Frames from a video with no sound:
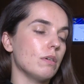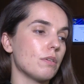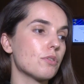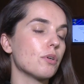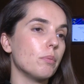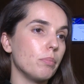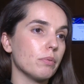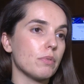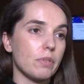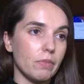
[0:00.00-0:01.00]
Serb
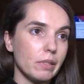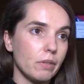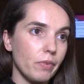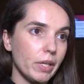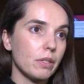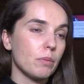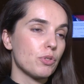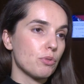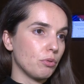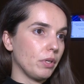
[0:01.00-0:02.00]
civilian
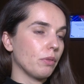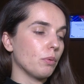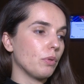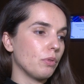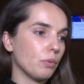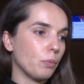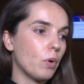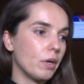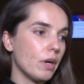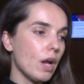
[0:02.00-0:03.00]
victims during the
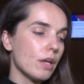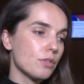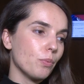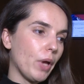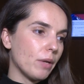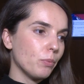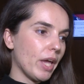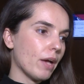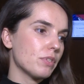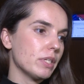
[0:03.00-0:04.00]
war. So, and
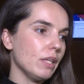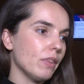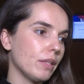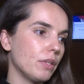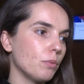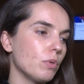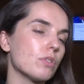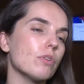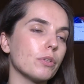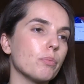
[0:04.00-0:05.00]
we have seen that there
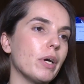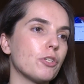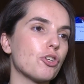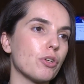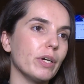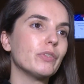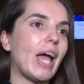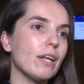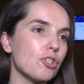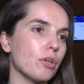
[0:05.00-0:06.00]
was not much
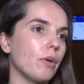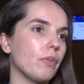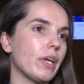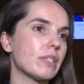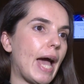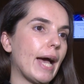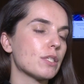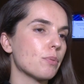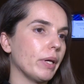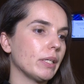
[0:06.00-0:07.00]
attention on this
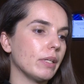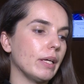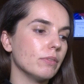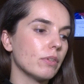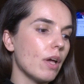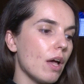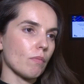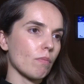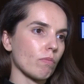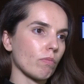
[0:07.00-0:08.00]
aspect. And
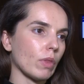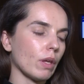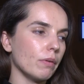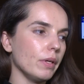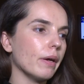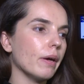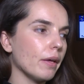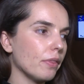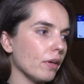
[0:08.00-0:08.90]
yeah, I